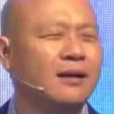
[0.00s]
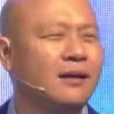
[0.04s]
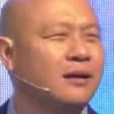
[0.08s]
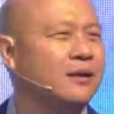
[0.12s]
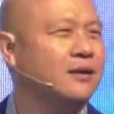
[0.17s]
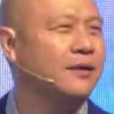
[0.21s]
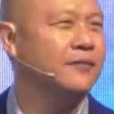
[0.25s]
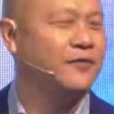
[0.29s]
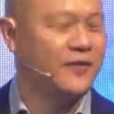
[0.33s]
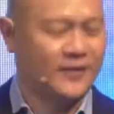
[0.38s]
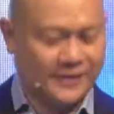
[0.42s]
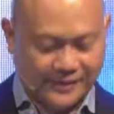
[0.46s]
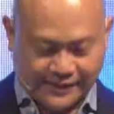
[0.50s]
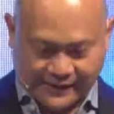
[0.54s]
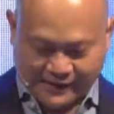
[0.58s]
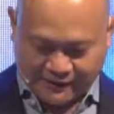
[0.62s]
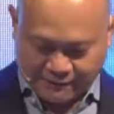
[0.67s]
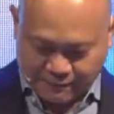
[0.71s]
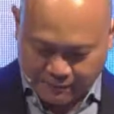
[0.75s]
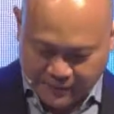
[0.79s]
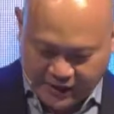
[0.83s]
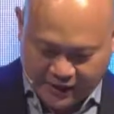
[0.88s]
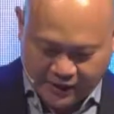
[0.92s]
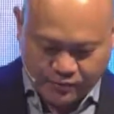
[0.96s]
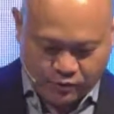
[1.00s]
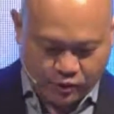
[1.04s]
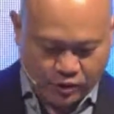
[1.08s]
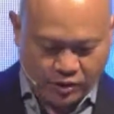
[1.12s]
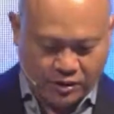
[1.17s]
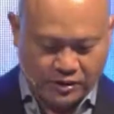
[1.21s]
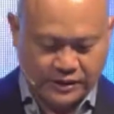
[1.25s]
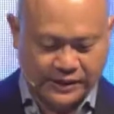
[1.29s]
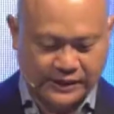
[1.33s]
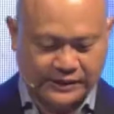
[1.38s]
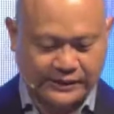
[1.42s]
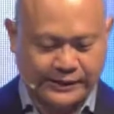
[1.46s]
of us have made
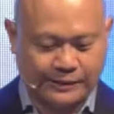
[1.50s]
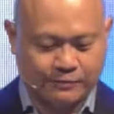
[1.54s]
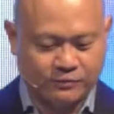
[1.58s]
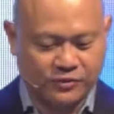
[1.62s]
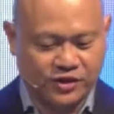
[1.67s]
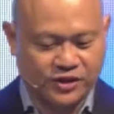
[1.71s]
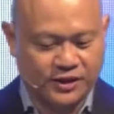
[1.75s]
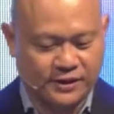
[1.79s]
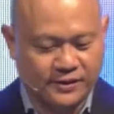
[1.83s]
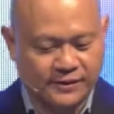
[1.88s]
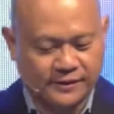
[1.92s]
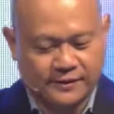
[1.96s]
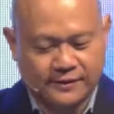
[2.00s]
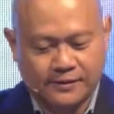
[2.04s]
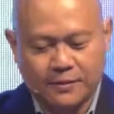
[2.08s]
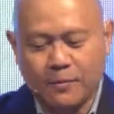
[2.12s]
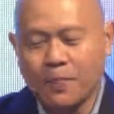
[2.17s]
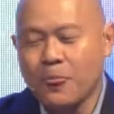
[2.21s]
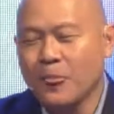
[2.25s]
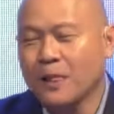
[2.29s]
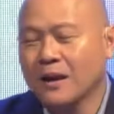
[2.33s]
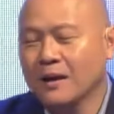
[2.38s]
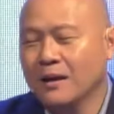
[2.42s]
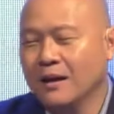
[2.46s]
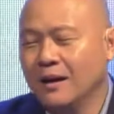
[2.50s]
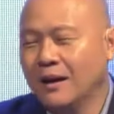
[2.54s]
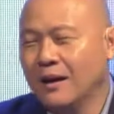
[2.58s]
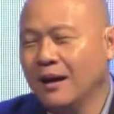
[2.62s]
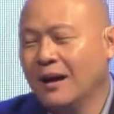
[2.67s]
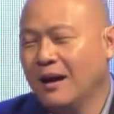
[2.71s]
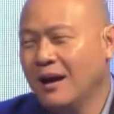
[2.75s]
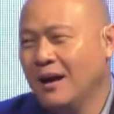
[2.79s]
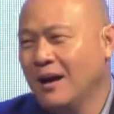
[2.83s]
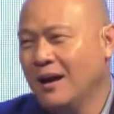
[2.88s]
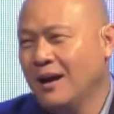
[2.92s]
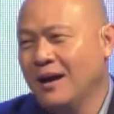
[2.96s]
wrong assumptions.
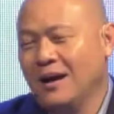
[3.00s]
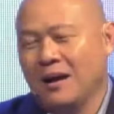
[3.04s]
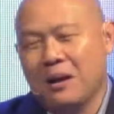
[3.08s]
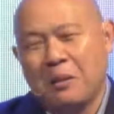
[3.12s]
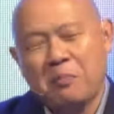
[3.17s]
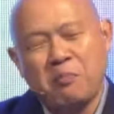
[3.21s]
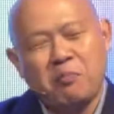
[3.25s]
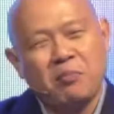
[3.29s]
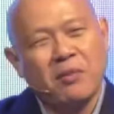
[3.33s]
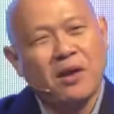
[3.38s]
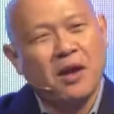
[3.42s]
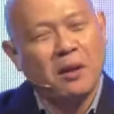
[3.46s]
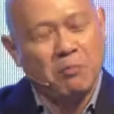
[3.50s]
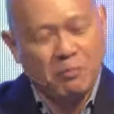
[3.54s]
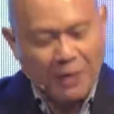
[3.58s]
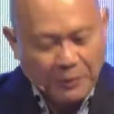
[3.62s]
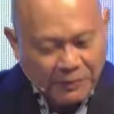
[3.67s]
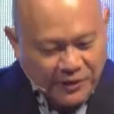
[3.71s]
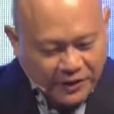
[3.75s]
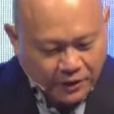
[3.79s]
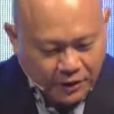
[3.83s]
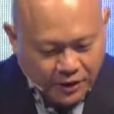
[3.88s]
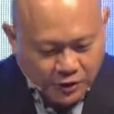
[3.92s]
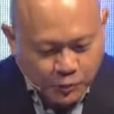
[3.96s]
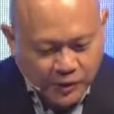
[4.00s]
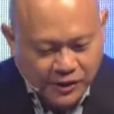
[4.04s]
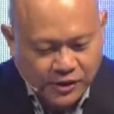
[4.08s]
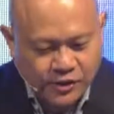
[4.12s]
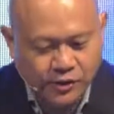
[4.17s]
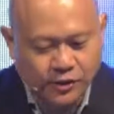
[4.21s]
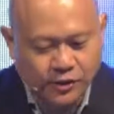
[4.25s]
But because we are so